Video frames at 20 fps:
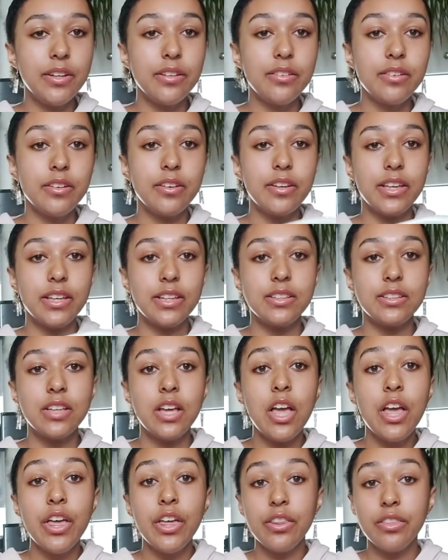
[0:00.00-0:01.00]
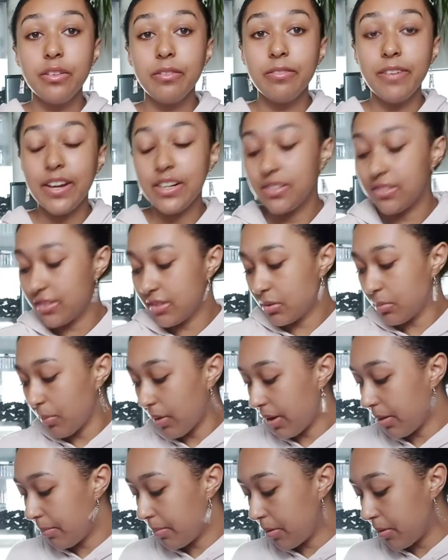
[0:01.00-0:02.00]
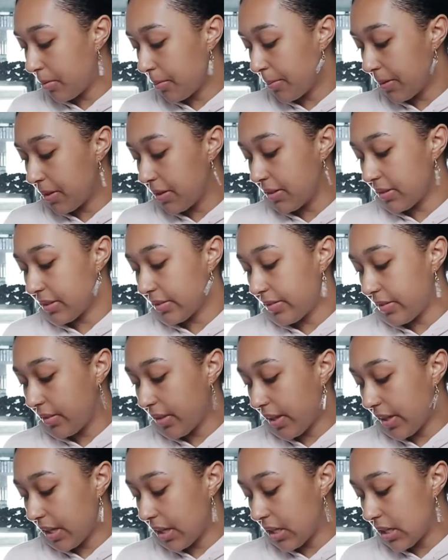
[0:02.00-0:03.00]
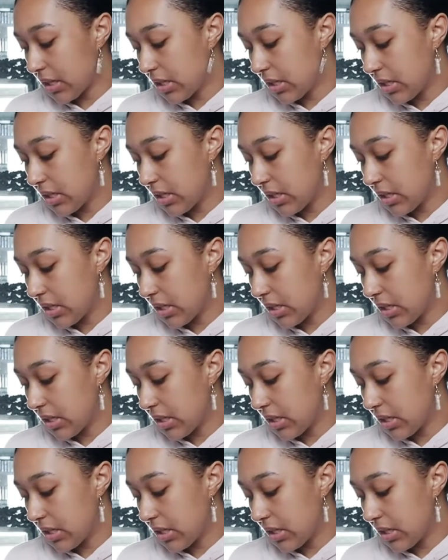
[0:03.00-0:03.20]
gonna do is the red in this white bowl because I feel like